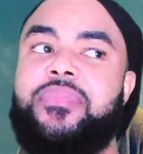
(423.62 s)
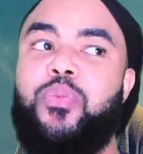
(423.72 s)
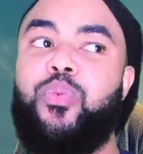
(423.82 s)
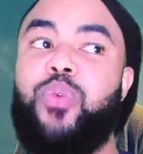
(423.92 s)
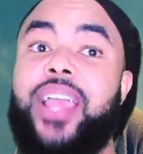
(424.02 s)

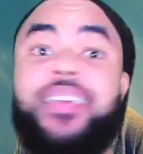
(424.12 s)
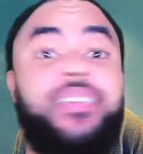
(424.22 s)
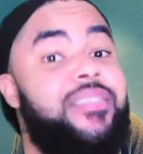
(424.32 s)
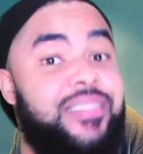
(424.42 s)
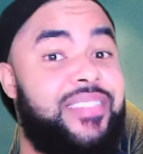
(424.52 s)

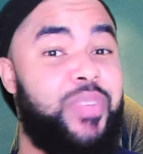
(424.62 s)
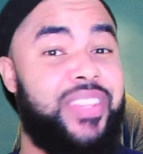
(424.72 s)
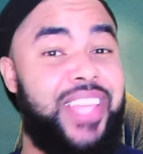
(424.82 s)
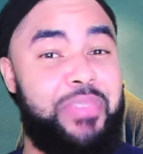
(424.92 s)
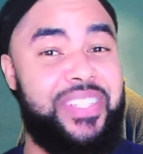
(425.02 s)
reckons with
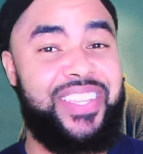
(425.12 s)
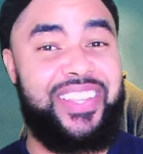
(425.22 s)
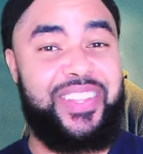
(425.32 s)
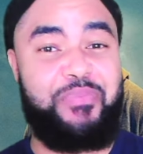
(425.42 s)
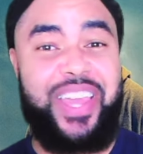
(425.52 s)
that
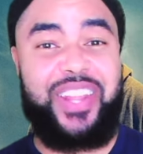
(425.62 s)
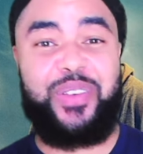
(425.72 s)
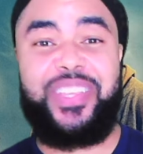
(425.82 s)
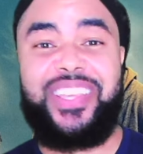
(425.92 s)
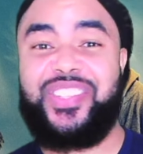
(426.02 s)
particular
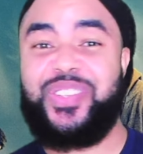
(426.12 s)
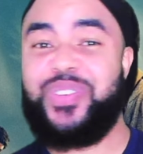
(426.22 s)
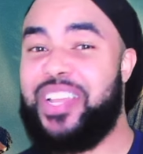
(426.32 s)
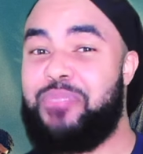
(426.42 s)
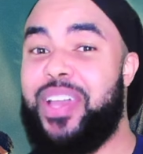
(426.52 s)
medical
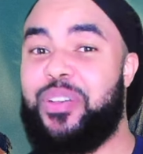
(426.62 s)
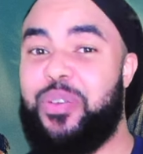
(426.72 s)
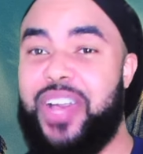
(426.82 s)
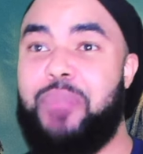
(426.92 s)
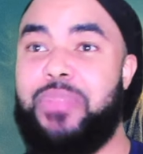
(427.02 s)
history and medical
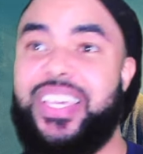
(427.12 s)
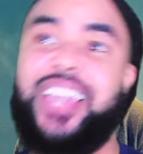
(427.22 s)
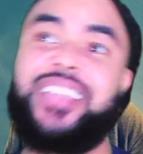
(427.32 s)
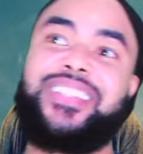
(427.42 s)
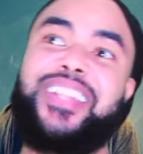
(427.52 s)

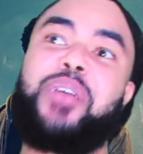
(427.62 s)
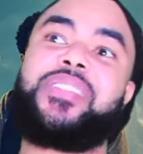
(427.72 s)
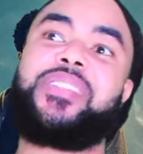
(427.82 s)
complication, I was